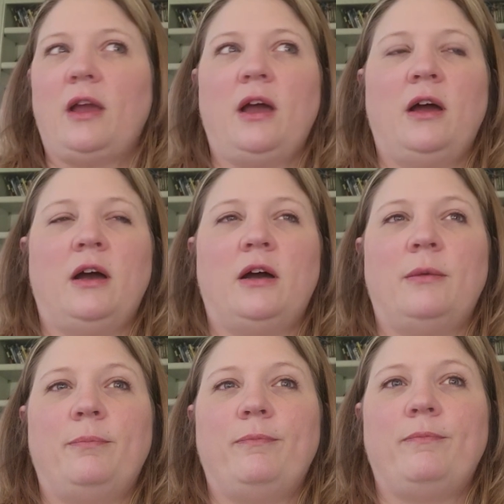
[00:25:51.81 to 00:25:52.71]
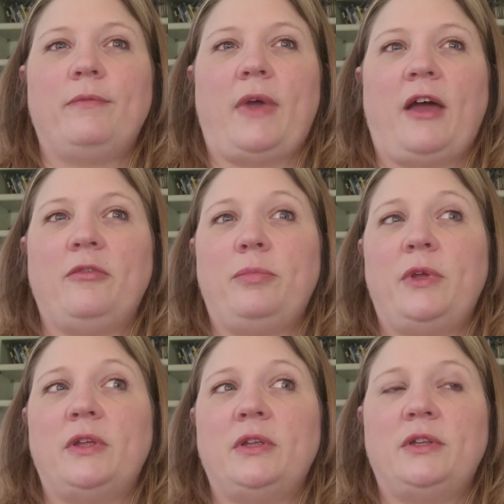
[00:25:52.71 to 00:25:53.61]
I've
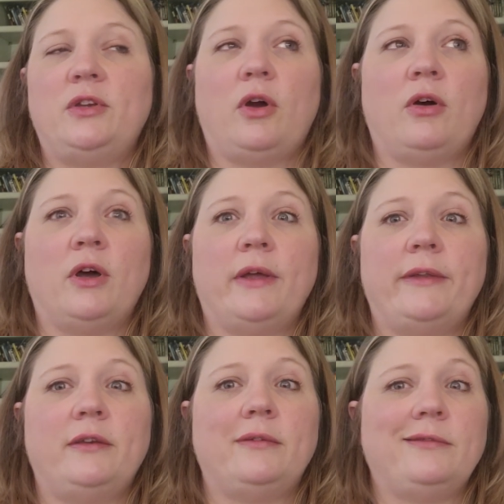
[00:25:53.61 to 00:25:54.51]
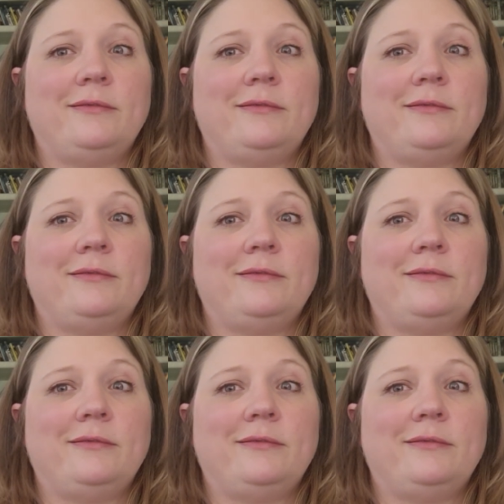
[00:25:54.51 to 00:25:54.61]
been on,